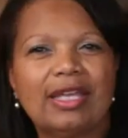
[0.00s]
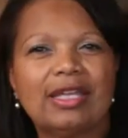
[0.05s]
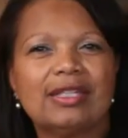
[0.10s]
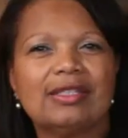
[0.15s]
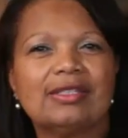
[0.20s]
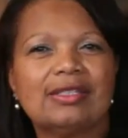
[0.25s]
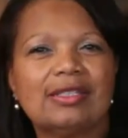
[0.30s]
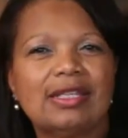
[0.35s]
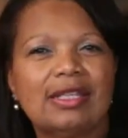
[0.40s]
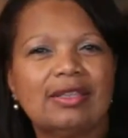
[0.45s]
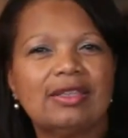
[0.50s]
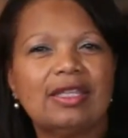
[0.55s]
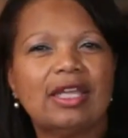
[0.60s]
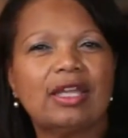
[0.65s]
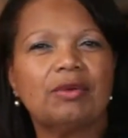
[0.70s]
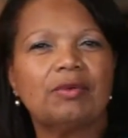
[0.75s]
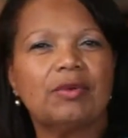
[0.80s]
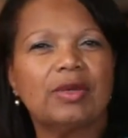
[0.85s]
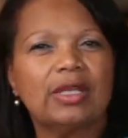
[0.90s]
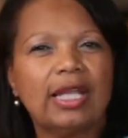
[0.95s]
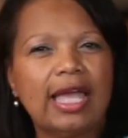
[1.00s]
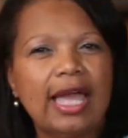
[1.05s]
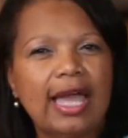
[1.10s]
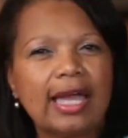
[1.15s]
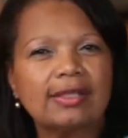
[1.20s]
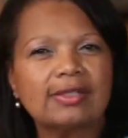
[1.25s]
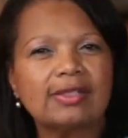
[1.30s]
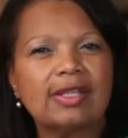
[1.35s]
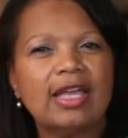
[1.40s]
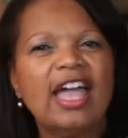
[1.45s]
they can sit, they can
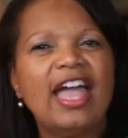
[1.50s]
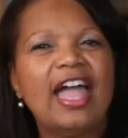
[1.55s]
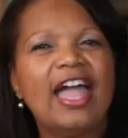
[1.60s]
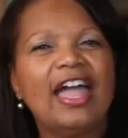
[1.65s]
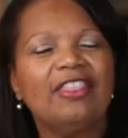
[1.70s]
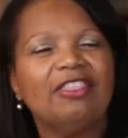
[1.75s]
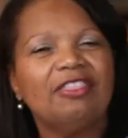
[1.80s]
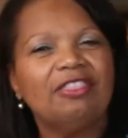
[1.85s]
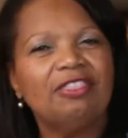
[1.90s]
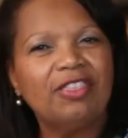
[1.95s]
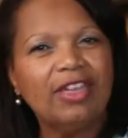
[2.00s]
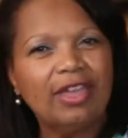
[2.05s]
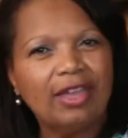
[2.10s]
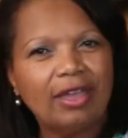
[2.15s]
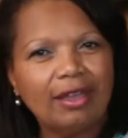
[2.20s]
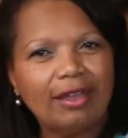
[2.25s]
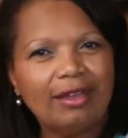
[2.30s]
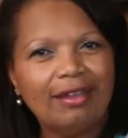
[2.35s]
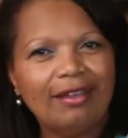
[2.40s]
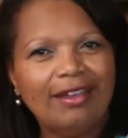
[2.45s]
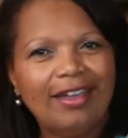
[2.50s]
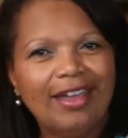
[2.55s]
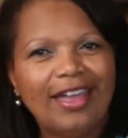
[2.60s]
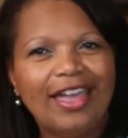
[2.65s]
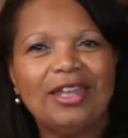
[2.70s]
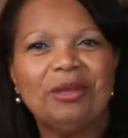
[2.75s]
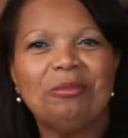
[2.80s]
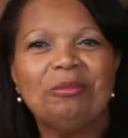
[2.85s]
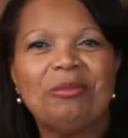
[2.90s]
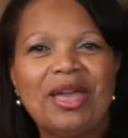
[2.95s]
relax and think.
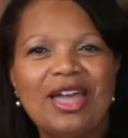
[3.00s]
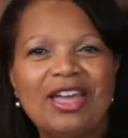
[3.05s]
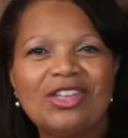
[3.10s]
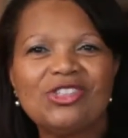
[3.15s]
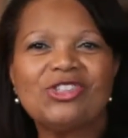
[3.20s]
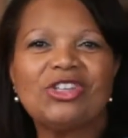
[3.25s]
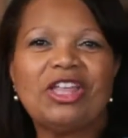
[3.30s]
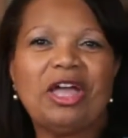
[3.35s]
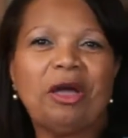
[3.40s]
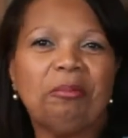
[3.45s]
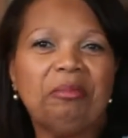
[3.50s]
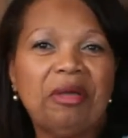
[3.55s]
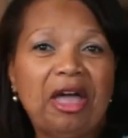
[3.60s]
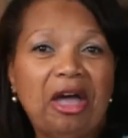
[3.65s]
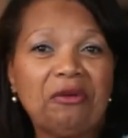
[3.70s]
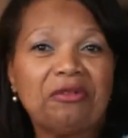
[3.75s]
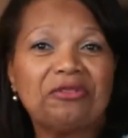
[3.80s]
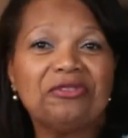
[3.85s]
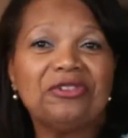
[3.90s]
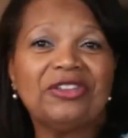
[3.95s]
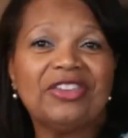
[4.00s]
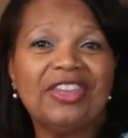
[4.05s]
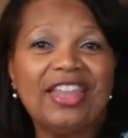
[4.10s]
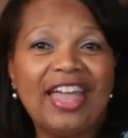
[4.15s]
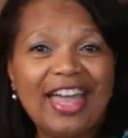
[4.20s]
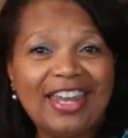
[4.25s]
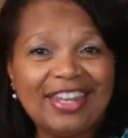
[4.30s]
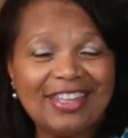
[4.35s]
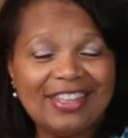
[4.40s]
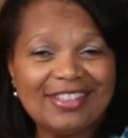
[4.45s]
And imagine how powerful
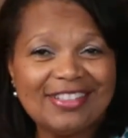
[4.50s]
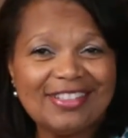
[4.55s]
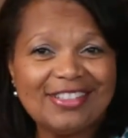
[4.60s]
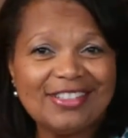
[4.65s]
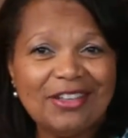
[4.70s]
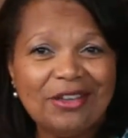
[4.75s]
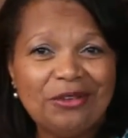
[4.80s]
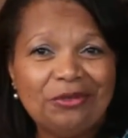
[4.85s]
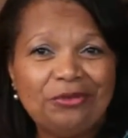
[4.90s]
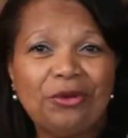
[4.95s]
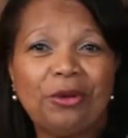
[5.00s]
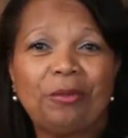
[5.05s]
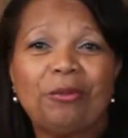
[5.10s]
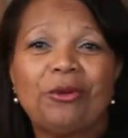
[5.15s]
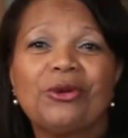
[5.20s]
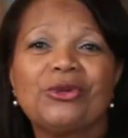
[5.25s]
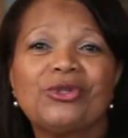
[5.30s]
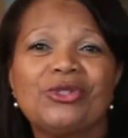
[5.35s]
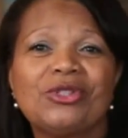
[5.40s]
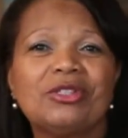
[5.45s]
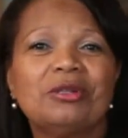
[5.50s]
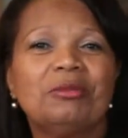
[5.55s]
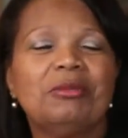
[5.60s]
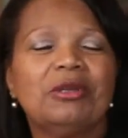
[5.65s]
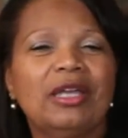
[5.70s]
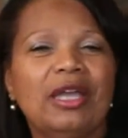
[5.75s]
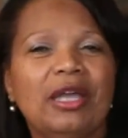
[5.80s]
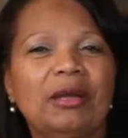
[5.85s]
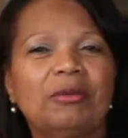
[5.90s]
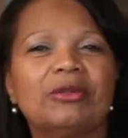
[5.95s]
that is for a person to
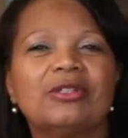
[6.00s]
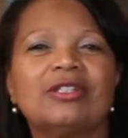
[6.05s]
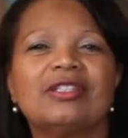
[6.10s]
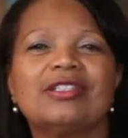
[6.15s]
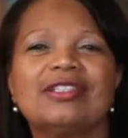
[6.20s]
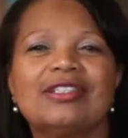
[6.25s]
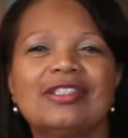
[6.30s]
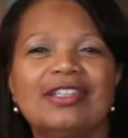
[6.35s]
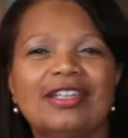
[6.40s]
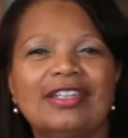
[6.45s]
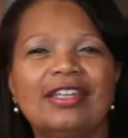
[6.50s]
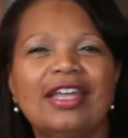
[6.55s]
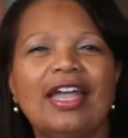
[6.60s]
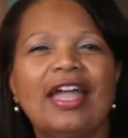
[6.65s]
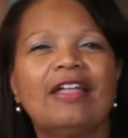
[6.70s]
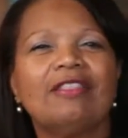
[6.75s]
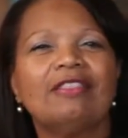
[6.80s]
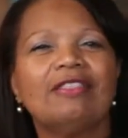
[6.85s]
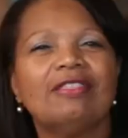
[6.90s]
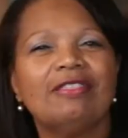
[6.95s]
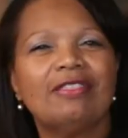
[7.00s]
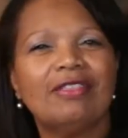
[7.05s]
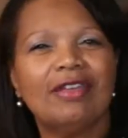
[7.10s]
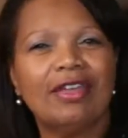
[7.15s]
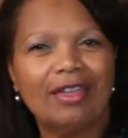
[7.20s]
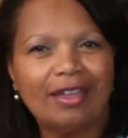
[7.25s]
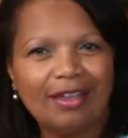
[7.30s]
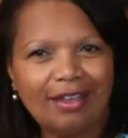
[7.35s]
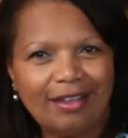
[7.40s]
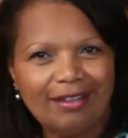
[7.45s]
be able to sit and
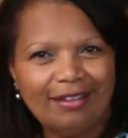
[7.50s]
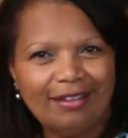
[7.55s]
think.